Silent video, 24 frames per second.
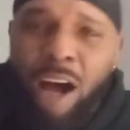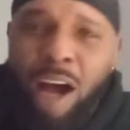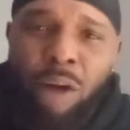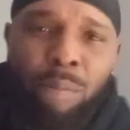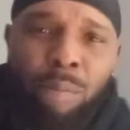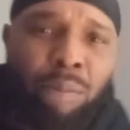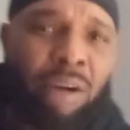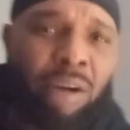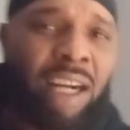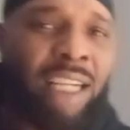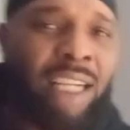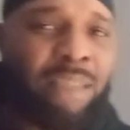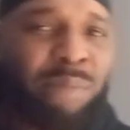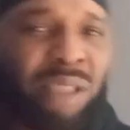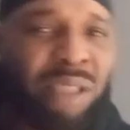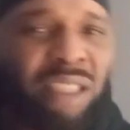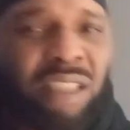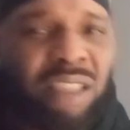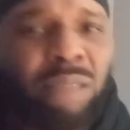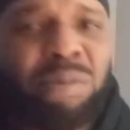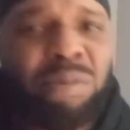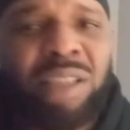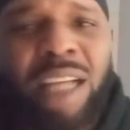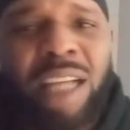all bring me
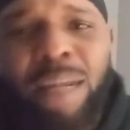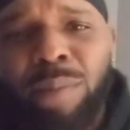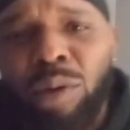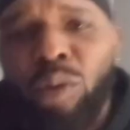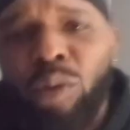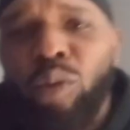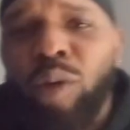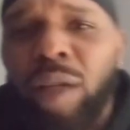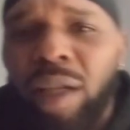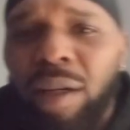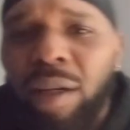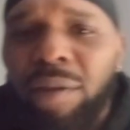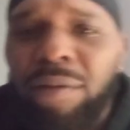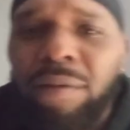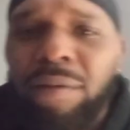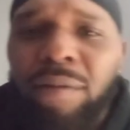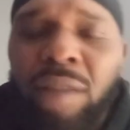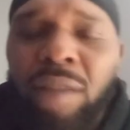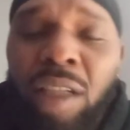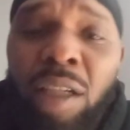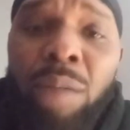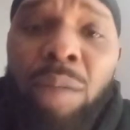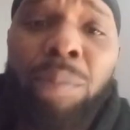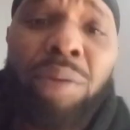some type of wealth.
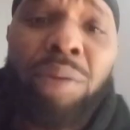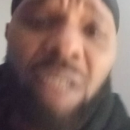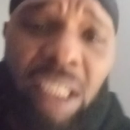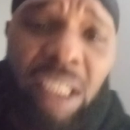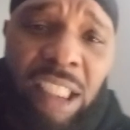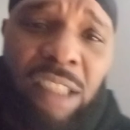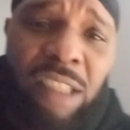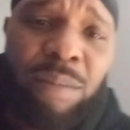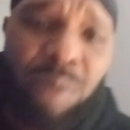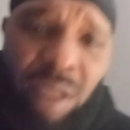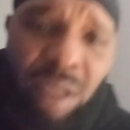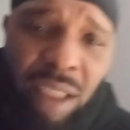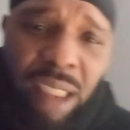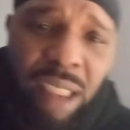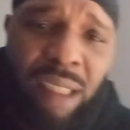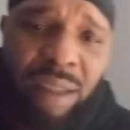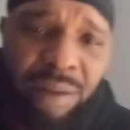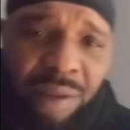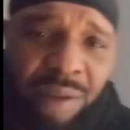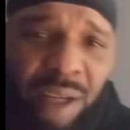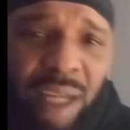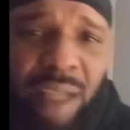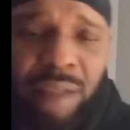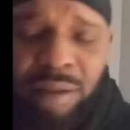Please
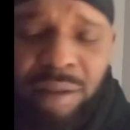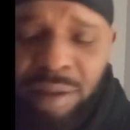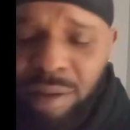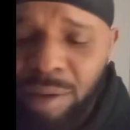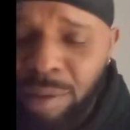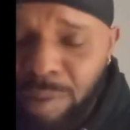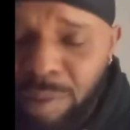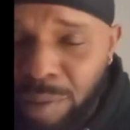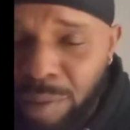believe that.